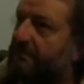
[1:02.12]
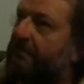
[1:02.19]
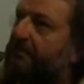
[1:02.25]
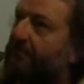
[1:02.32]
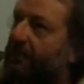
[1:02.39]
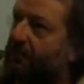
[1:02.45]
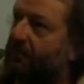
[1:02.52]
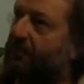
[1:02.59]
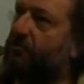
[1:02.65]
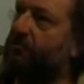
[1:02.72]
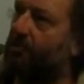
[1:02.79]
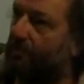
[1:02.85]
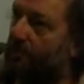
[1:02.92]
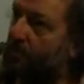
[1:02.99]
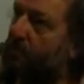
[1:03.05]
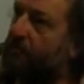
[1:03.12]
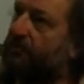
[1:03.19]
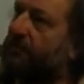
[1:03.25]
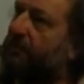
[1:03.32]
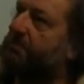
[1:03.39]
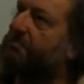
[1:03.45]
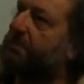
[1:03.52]
transition that you
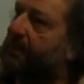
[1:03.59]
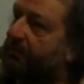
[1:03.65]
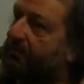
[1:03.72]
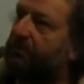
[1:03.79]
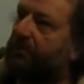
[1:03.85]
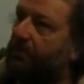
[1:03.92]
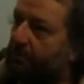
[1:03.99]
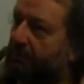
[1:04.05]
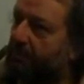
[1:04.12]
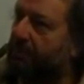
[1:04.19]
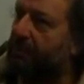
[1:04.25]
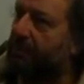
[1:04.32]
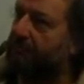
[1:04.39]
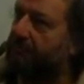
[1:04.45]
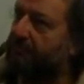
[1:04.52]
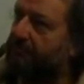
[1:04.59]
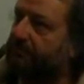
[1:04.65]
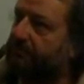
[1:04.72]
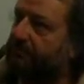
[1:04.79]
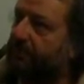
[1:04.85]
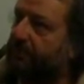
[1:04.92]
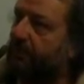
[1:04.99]
felt meant something.
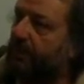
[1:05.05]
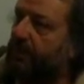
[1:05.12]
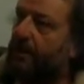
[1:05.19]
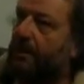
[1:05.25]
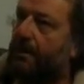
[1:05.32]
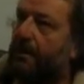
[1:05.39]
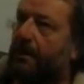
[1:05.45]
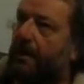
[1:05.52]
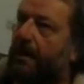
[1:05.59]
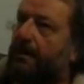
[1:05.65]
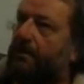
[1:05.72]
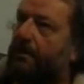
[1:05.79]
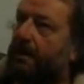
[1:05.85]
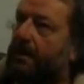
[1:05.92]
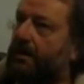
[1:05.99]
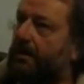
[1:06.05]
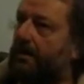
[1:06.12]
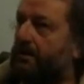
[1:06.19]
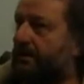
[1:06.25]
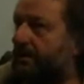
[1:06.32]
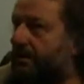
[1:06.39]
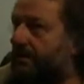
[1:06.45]
And then